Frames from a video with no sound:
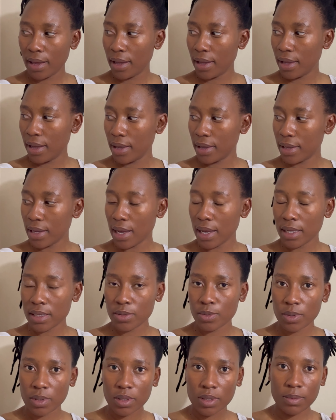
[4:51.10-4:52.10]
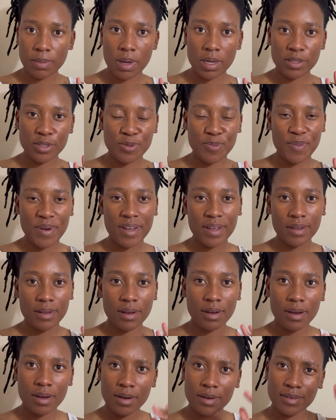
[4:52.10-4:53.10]
Hey guys, welcome back to my...
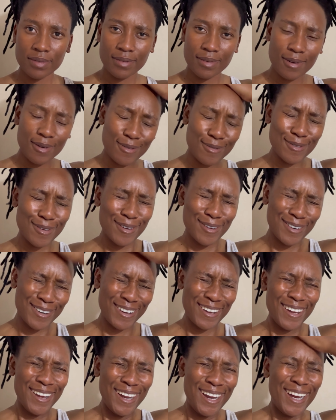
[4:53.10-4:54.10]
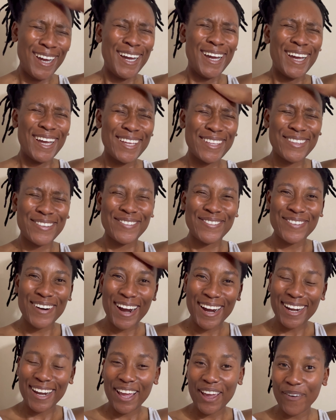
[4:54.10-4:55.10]
Oh, no, no. It's
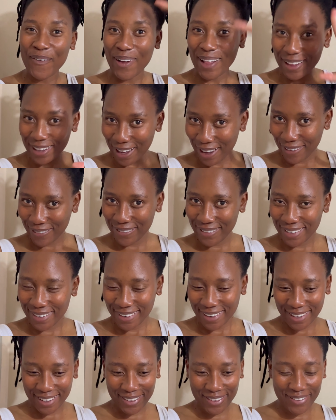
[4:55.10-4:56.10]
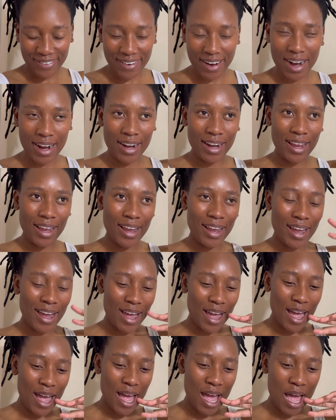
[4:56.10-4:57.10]
Friday, welcome. It's Friday
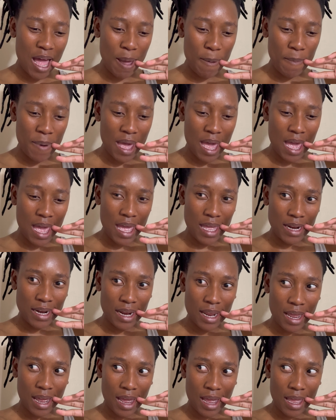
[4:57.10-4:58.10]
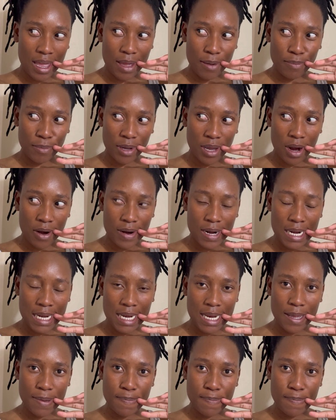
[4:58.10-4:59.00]
um, and I am currently